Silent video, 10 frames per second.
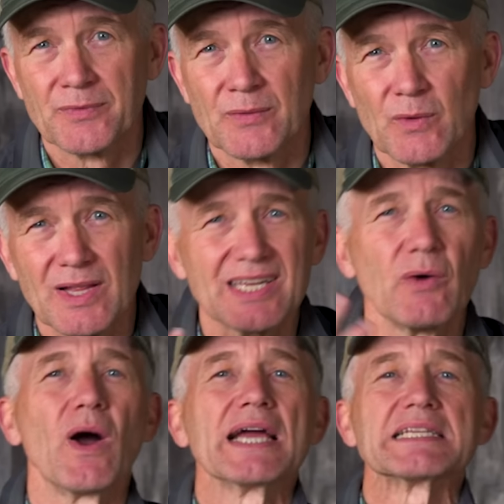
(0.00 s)
Well, I
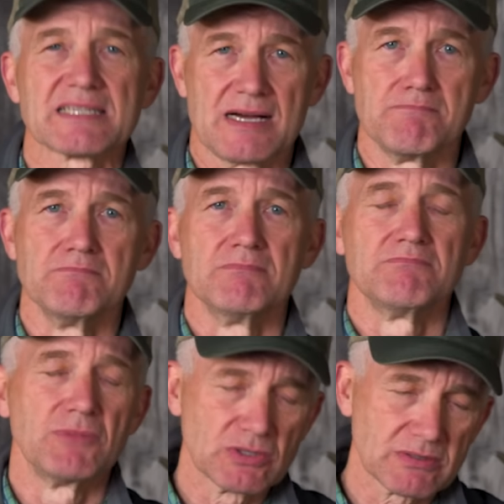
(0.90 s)
get why some,
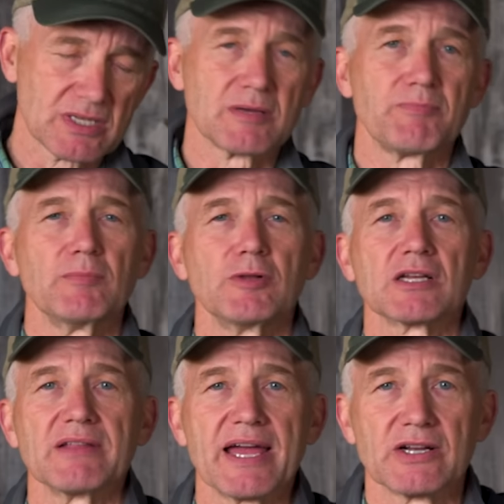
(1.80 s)
mostly the
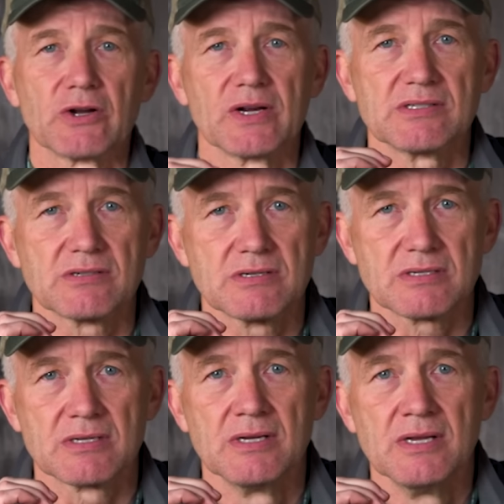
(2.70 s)
public land
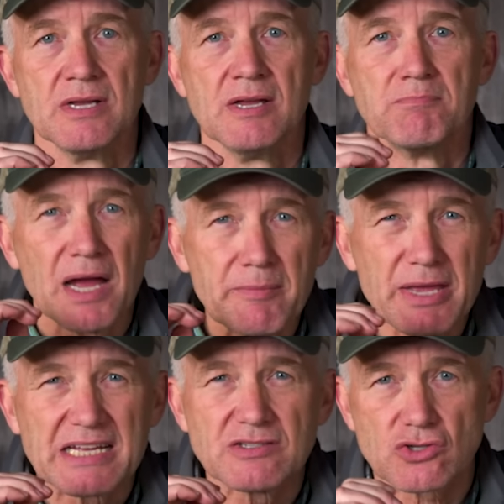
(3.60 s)
grazers, might
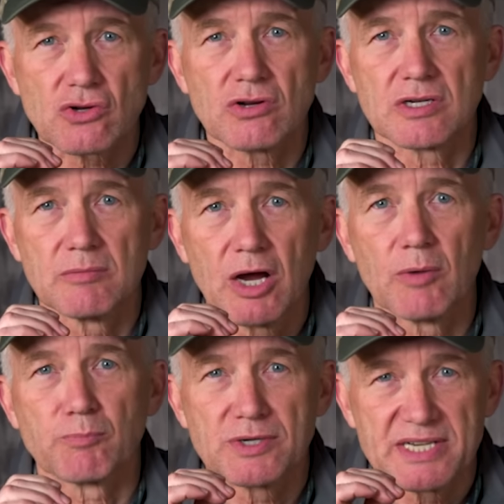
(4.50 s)
be concerned
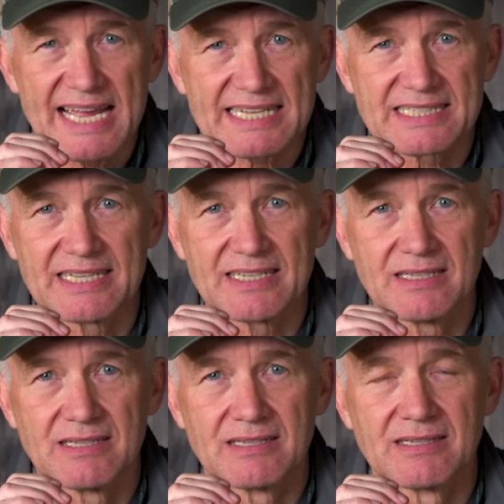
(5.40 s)
about
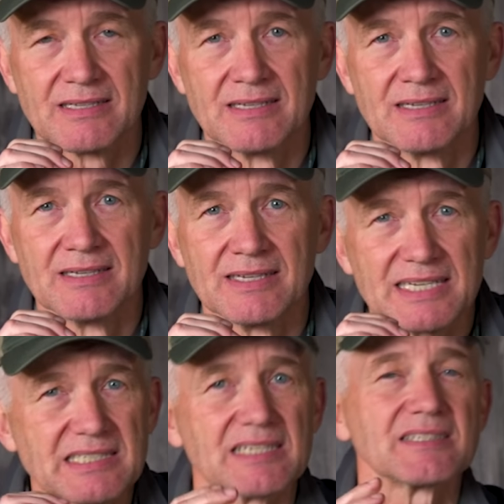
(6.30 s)
protecting
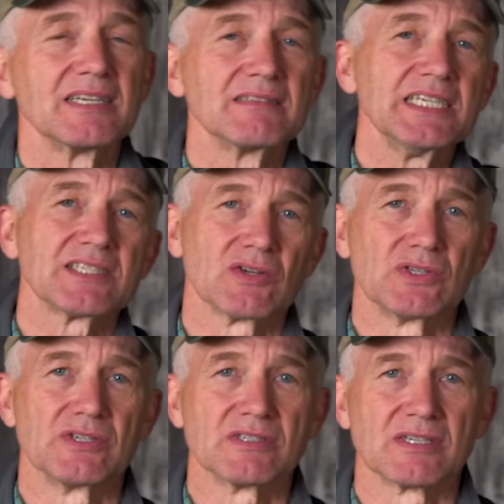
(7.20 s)
existing
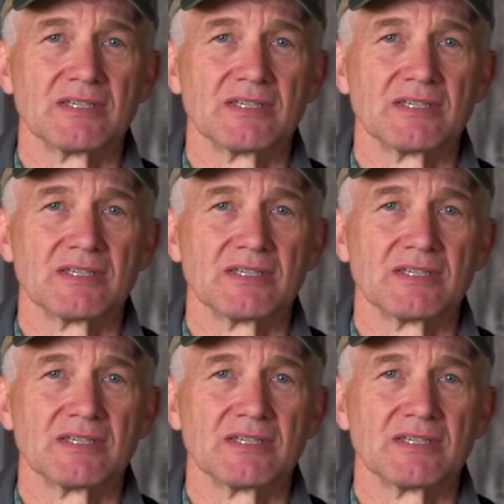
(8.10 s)
leaseholders.